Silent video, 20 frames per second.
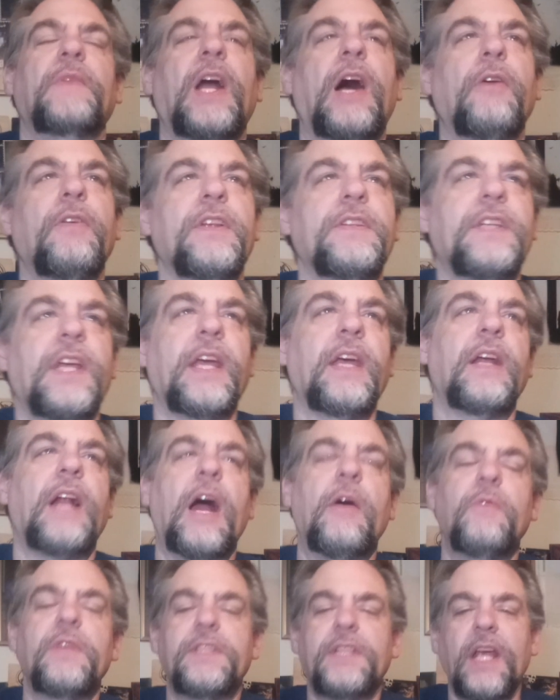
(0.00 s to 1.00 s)
how to say it.
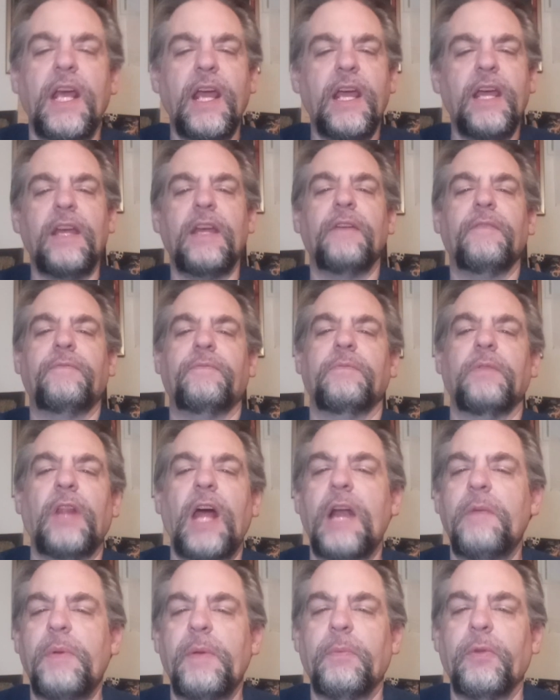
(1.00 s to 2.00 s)
I would say if a
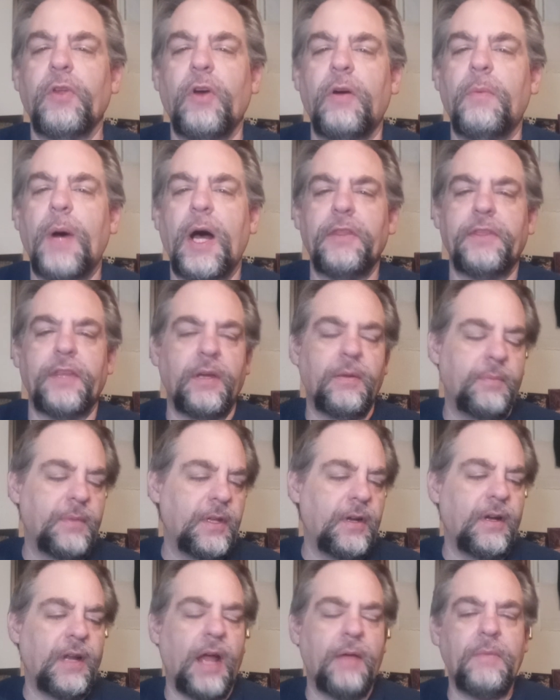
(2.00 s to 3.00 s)
lot of people know about them,
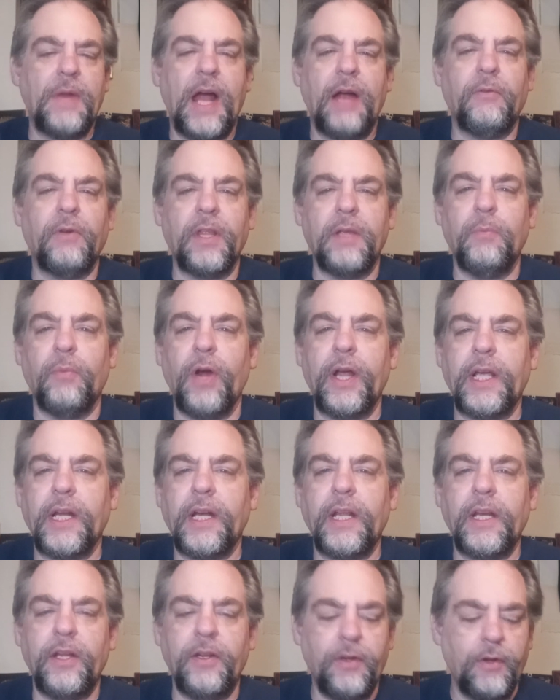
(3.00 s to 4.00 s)
I'm not really
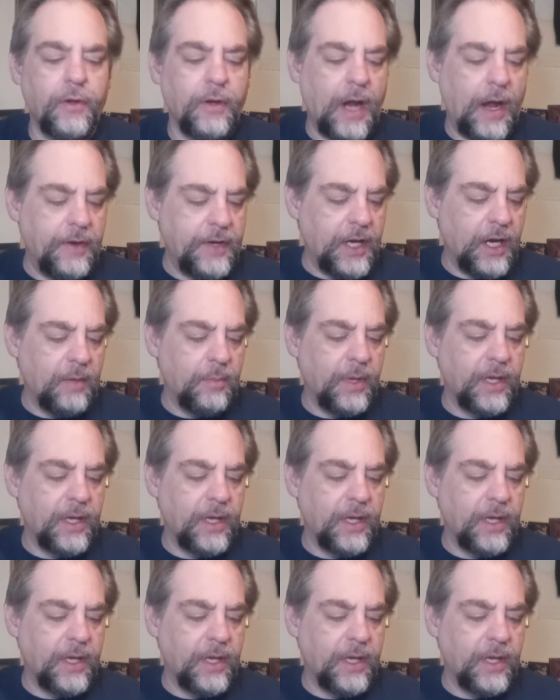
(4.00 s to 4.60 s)
breaking any new ground here.